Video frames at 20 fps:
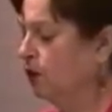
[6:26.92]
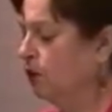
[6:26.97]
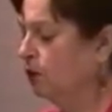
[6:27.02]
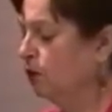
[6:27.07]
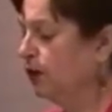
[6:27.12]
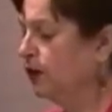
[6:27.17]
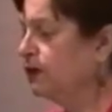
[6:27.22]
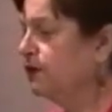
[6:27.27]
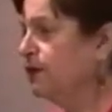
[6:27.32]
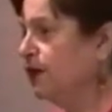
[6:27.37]

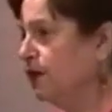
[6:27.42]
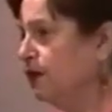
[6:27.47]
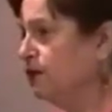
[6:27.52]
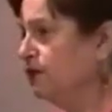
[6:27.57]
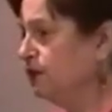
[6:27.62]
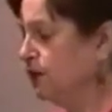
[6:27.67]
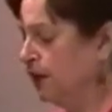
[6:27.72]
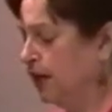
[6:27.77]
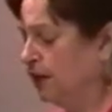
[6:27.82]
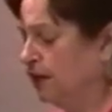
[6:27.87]
We intend to
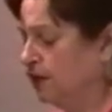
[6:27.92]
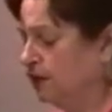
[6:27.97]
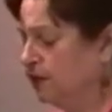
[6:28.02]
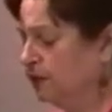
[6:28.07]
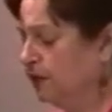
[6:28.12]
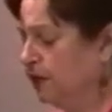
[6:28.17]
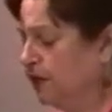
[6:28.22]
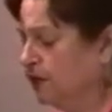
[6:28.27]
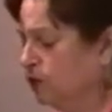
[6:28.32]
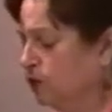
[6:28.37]
land the
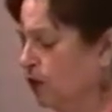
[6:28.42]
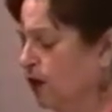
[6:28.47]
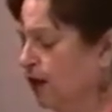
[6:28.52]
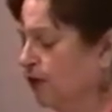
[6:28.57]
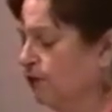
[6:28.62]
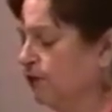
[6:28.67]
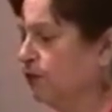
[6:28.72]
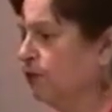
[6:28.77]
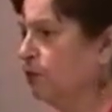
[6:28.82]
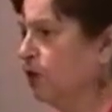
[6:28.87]

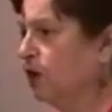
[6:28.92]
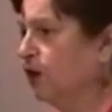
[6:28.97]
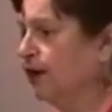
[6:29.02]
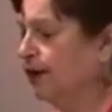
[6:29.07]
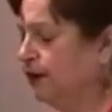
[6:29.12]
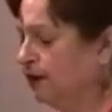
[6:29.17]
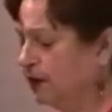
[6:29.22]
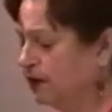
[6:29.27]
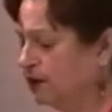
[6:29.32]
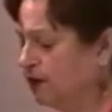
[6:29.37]
spacecraft in Mare
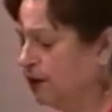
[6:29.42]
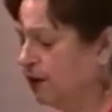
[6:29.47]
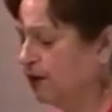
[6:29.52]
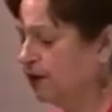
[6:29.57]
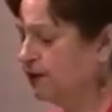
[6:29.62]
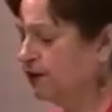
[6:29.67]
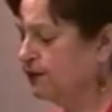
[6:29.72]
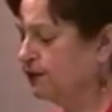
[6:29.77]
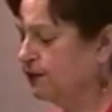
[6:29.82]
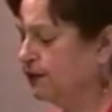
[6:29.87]

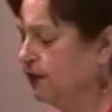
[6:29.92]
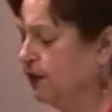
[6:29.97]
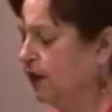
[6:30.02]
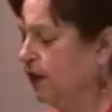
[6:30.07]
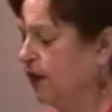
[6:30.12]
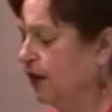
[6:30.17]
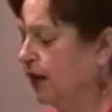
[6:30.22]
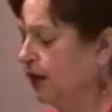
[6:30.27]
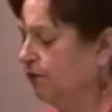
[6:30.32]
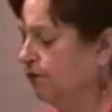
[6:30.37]
Nectaris
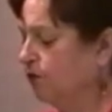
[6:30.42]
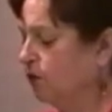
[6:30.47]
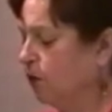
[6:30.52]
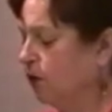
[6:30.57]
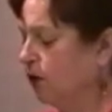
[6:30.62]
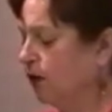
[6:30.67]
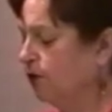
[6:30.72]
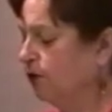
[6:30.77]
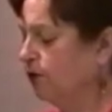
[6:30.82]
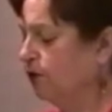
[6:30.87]
at
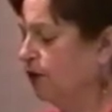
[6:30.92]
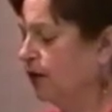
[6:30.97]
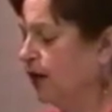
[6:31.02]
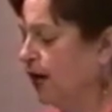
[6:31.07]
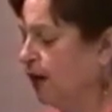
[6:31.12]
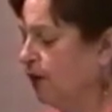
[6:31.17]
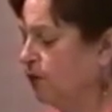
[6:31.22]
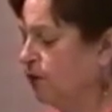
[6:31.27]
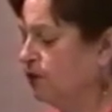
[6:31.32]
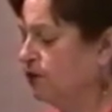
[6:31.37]
400
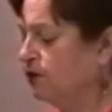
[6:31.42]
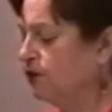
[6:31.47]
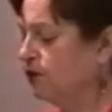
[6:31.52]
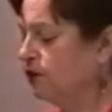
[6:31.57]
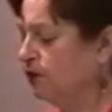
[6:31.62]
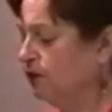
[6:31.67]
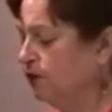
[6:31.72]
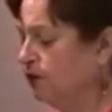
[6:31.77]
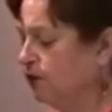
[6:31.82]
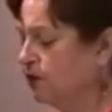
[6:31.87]
hours
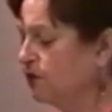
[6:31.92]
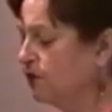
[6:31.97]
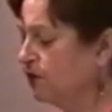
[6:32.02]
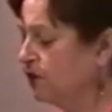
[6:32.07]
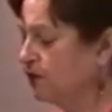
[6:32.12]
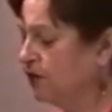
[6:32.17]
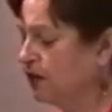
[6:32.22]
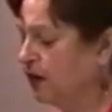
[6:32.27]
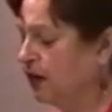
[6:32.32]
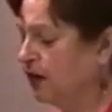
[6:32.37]
Universal
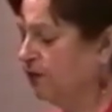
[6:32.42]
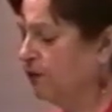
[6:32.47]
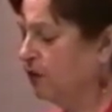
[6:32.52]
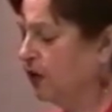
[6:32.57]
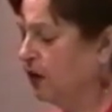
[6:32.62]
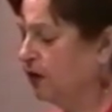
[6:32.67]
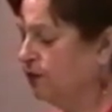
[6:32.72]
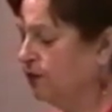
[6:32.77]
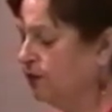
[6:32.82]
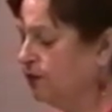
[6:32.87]
Time
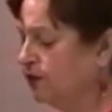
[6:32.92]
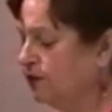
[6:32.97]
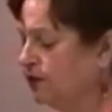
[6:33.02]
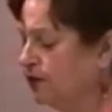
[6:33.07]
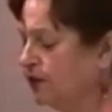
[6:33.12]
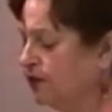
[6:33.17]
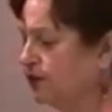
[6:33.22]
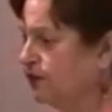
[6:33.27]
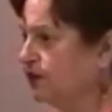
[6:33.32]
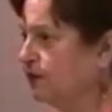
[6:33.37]
on
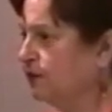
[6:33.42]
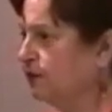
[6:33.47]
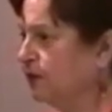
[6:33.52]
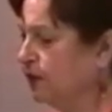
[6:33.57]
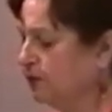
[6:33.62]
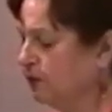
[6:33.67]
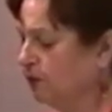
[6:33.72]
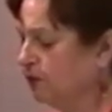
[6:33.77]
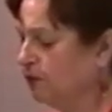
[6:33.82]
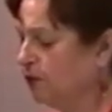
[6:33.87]
Tuesday,
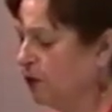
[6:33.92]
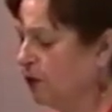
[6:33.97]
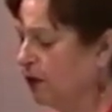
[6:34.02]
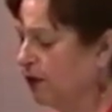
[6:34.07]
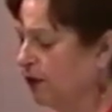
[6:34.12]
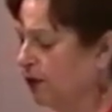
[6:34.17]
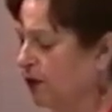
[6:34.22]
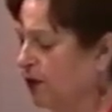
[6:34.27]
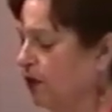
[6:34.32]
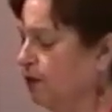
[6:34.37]
September 4th,
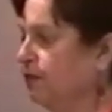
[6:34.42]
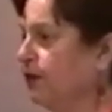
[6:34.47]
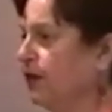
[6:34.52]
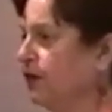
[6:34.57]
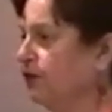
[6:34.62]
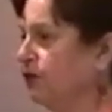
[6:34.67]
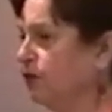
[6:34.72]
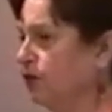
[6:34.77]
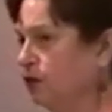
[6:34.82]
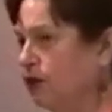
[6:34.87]

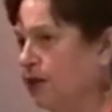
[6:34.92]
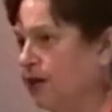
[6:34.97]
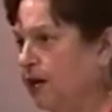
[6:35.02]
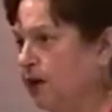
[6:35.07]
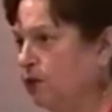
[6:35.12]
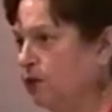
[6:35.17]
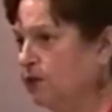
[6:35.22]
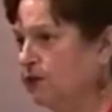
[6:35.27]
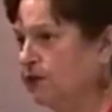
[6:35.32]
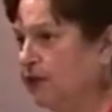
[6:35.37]
about 30
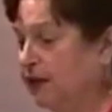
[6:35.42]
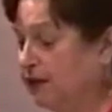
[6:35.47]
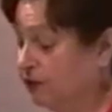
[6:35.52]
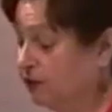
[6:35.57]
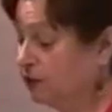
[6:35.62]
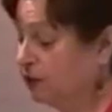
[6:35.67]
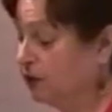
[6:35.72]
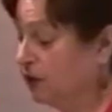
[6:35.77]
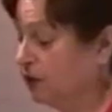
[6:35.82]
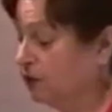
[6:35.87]
hours
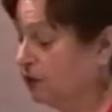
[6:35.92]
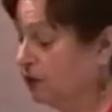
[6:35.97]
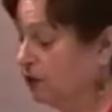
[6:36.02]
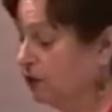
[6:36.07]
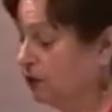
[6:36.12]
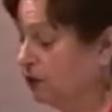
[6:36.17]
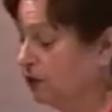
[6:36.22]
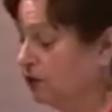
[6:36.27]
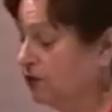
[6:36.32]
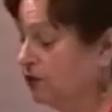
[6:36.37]
after local
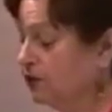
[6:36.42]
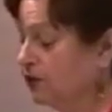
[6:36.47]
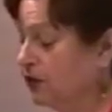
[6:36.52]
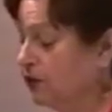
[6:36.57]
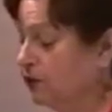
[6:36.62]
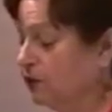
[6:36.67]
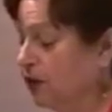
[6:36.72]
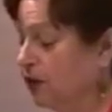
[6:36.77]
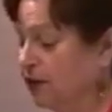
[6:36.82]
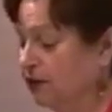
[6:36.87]
lunar
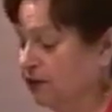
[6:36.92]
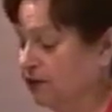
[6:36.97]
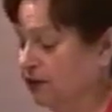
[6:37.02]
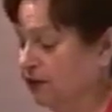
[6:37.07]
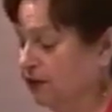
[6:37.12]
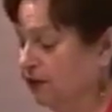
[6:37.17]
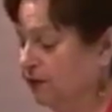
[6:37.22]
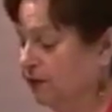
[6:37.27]
sunrise